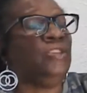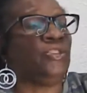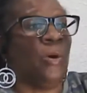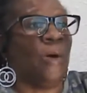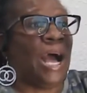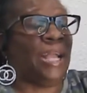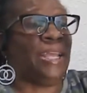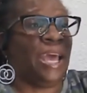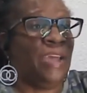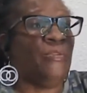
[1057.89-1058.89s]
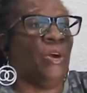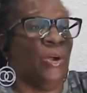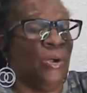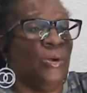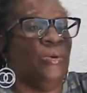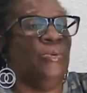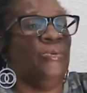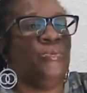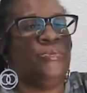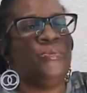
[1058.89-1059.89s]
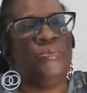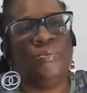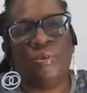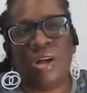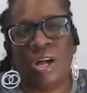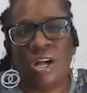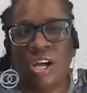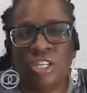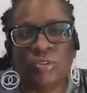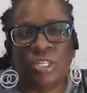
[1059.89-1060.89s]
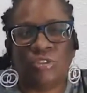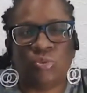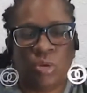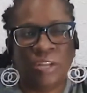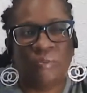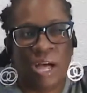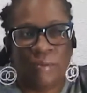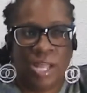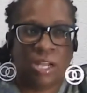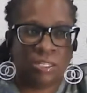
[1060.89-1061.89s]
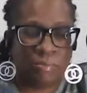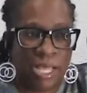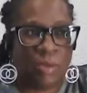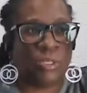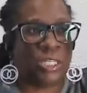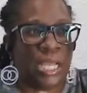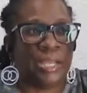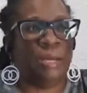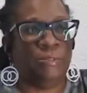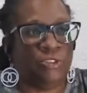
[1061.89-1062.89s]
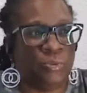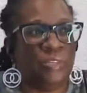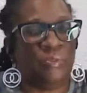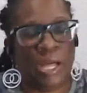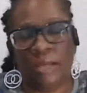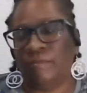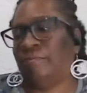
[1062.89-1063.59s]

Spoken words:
So I gave her $125 back, which is I kept the 25.